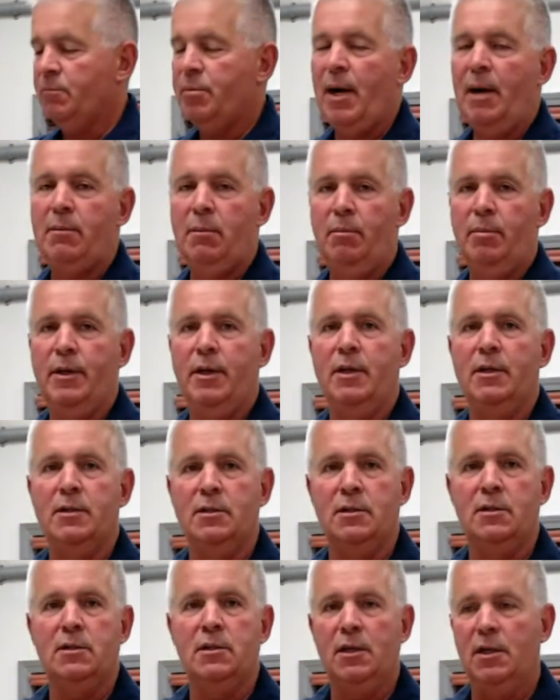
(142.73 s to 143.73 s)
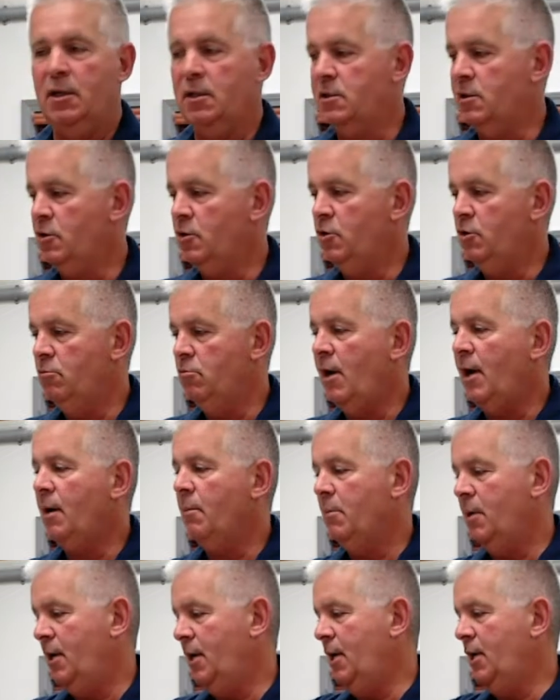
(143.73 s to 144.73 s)
probably is a good
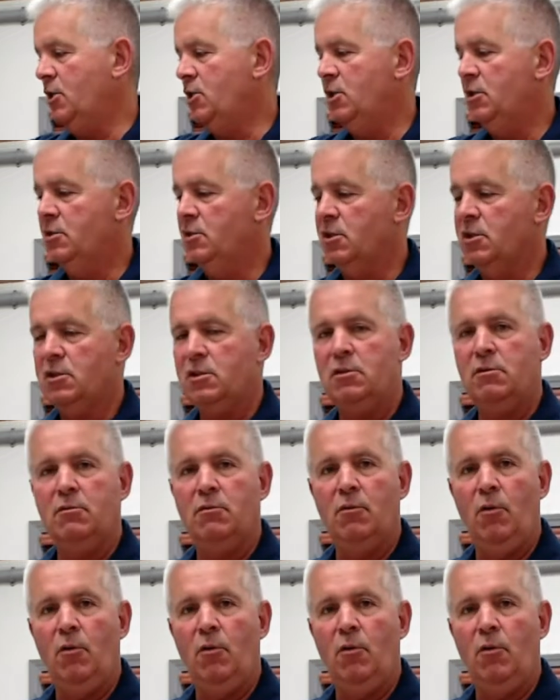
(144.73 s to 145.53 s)
recommendation just